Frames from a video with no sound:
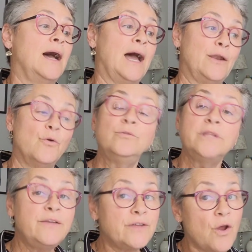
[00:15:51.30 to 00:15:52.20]
I don't
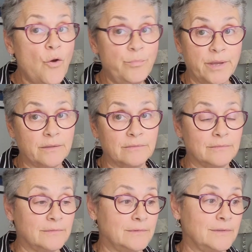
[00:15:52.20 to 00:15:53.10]
leave it open
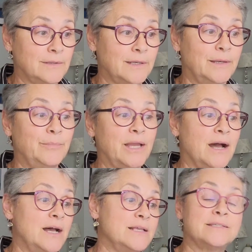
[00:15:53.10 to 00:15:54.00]

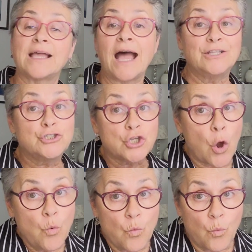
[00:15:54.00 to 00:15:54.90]
because I
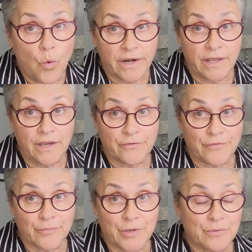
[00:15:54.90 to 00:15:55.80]
don't want to hear
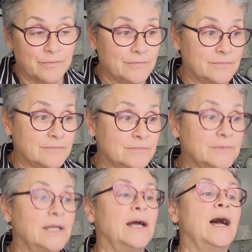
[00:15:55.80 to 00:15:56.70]
from you.
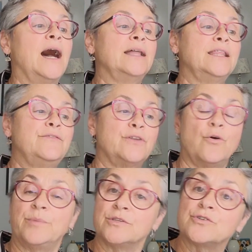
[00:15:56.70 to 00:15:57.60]
I leave it
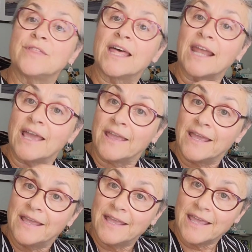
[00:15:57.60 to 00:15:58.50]
open so that I
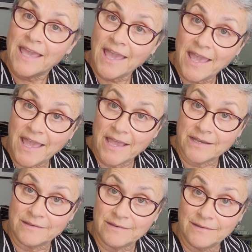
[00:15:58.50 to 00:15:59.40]

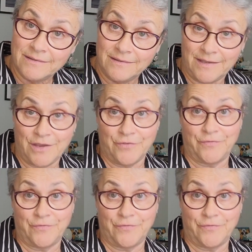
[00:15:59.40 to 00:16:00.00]
can hear